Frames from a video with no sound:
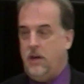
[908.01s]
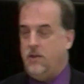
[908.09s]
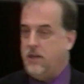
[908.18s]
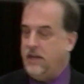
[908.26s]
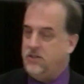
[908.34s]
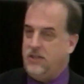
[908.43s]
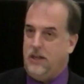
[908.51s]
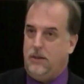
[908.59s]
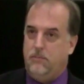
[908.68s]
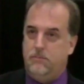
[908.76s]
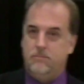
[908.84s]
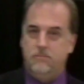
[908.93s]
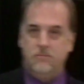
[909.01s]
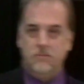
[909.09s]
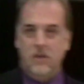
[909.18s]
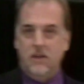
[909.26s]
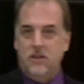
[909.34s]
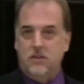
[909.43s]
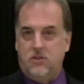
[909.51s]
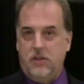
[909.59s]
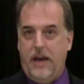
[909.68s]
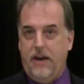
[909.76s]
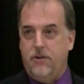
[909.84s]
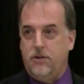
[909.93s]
they seem sad or